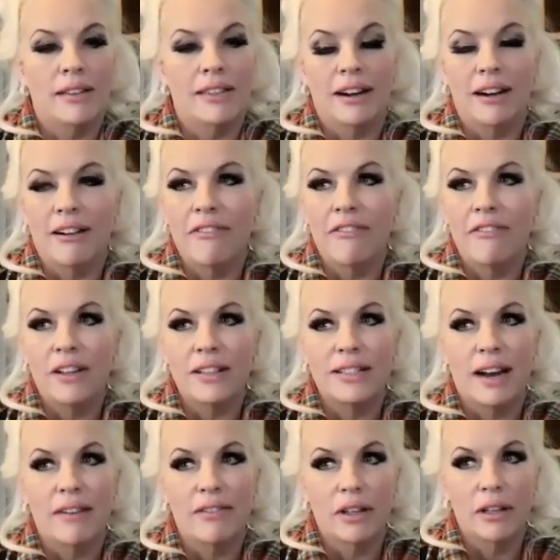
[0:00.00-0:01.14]
there are
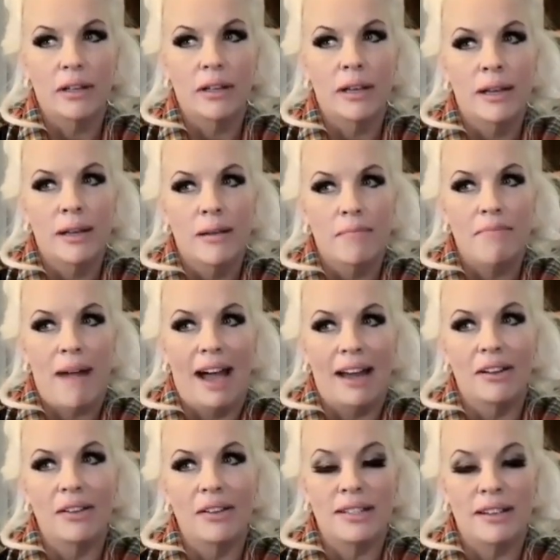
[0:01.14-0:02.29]
several
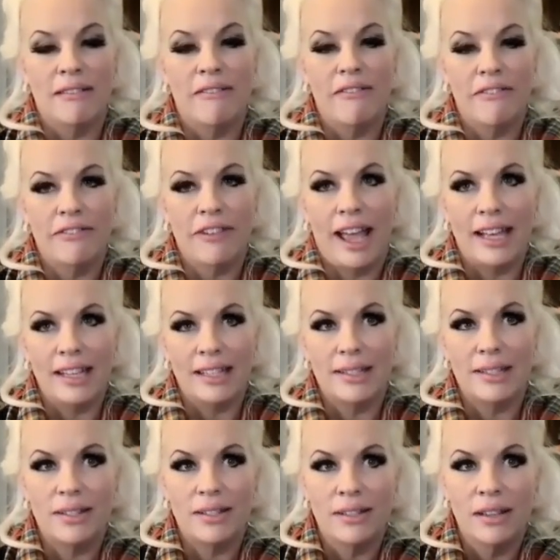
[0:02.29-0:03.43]
battles and
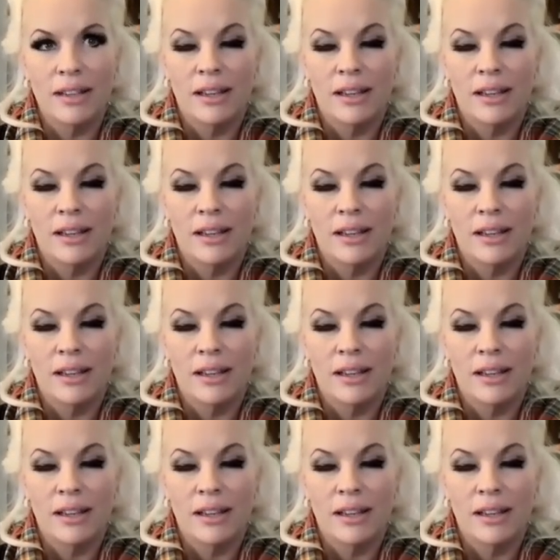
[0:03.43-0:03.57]
fights